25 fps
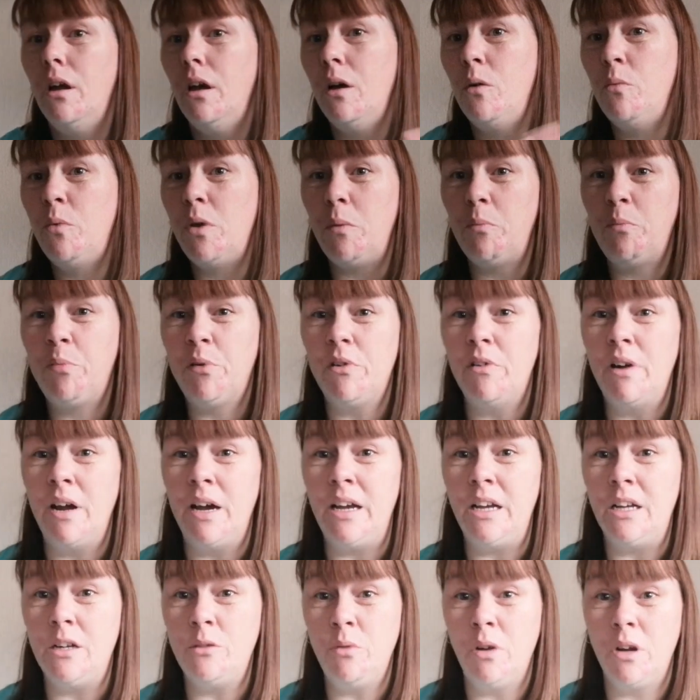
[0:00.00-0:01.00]
a WIP
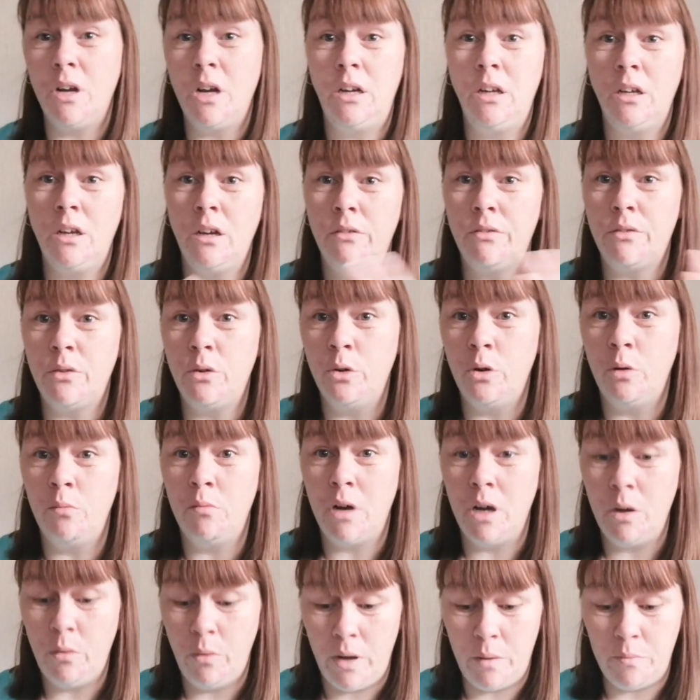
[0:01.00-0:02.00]
parade. We'll kind of go through all
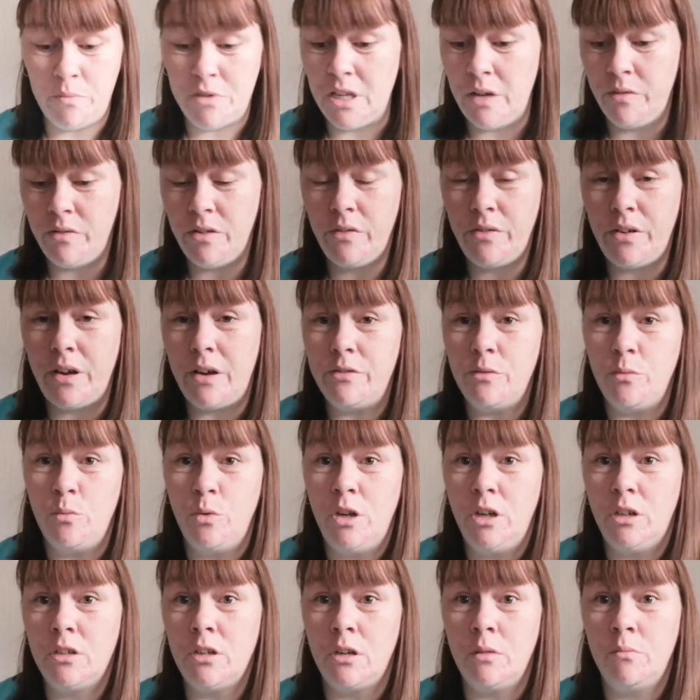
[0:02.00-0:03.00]
my WIPs even if I haven't
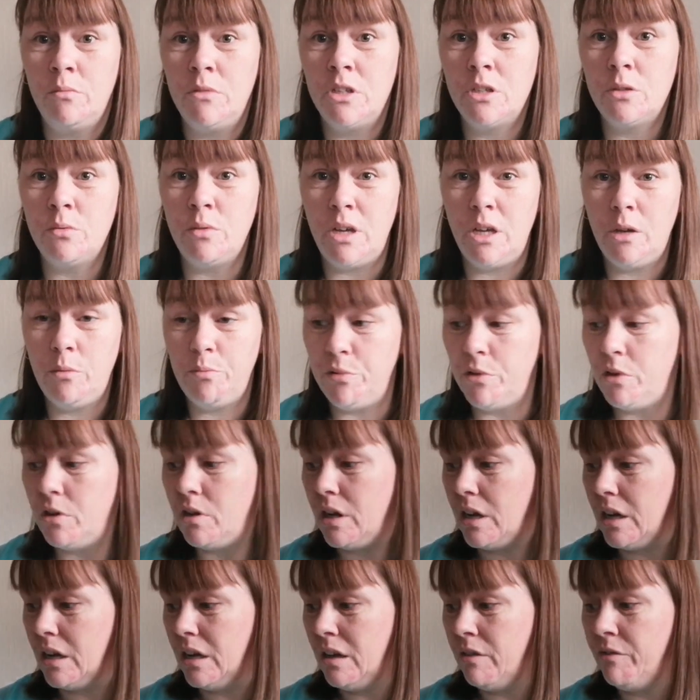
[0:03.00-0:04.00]
worked on them this week,
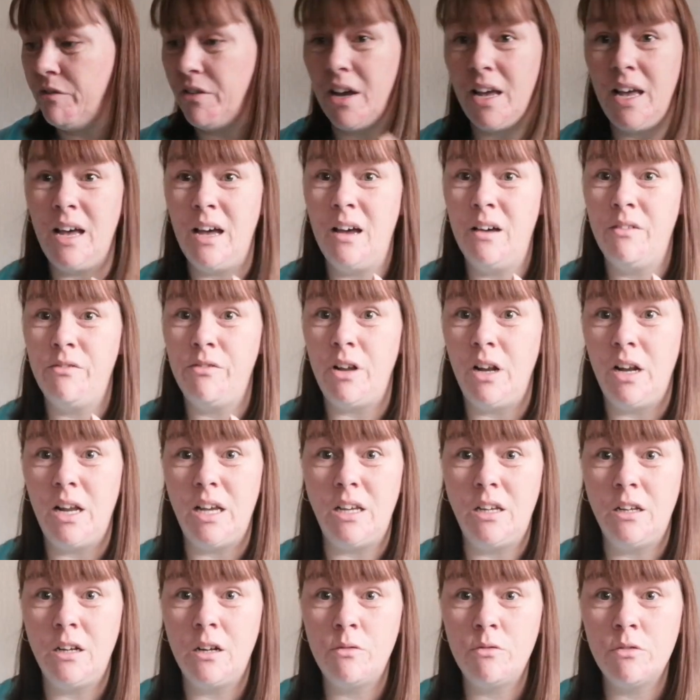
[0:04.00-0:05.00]
but if I have, I'll
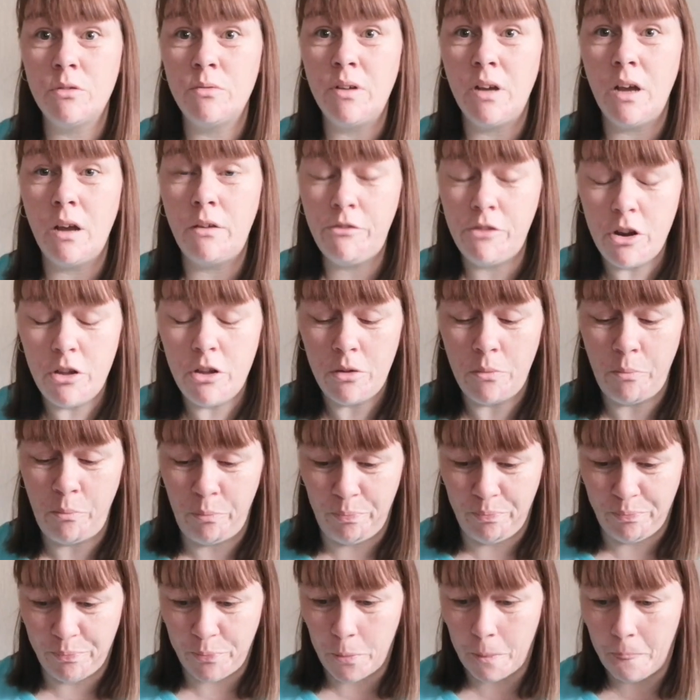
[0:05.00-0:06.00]
let you know as we go through
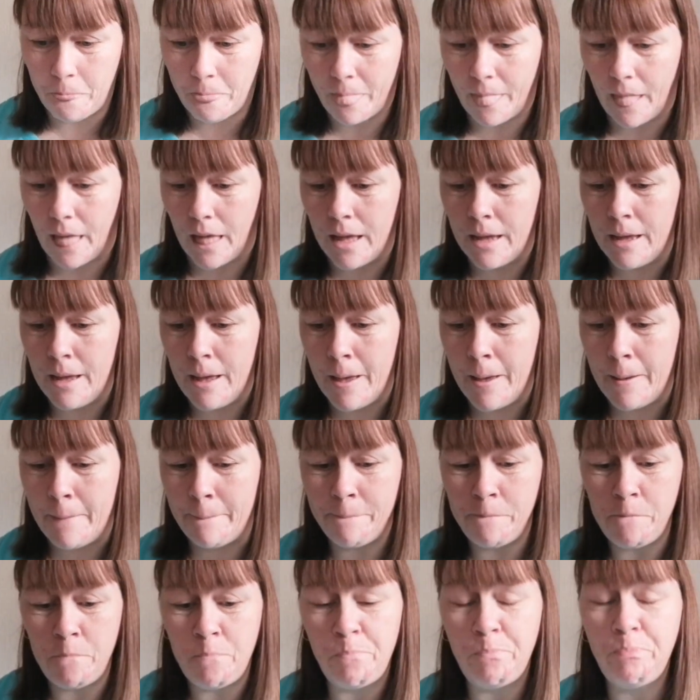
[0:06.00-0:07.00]

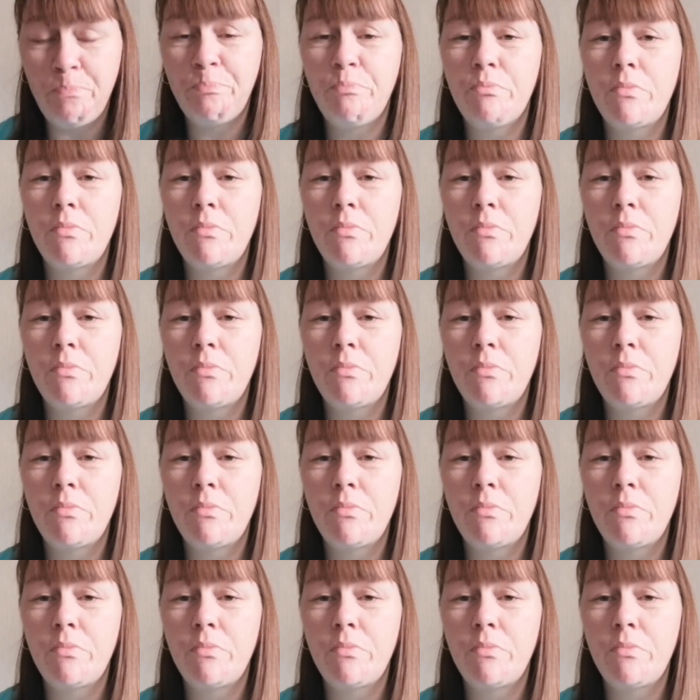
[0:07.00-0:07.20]
them.